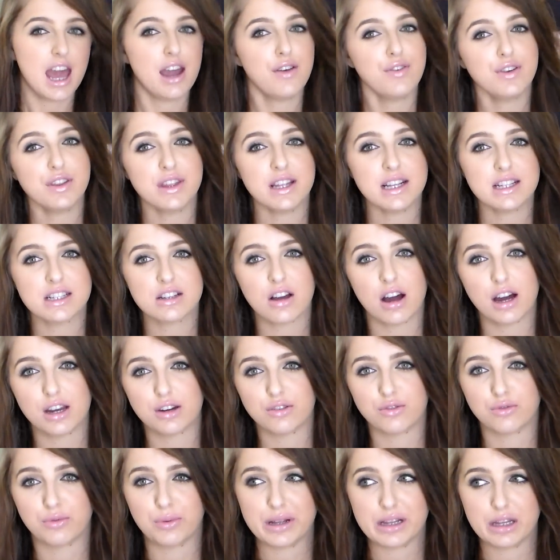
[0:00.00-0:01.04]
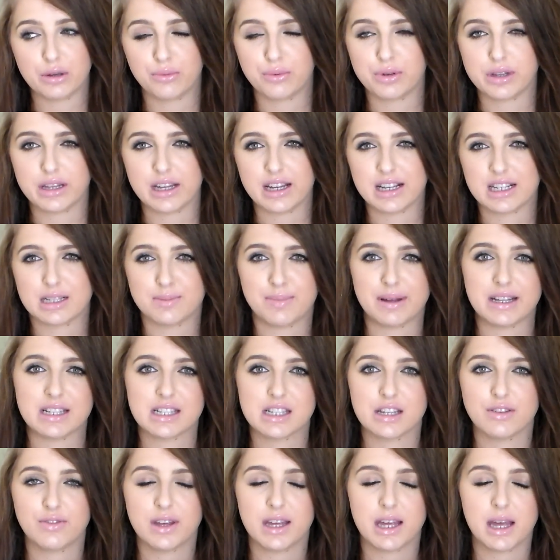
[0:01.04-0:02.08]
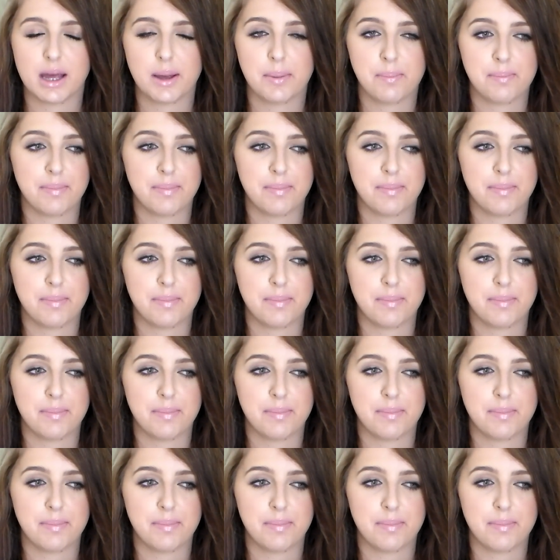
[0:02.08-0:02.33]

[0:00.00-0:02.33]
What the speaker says: everything's kind of really, really expensive here,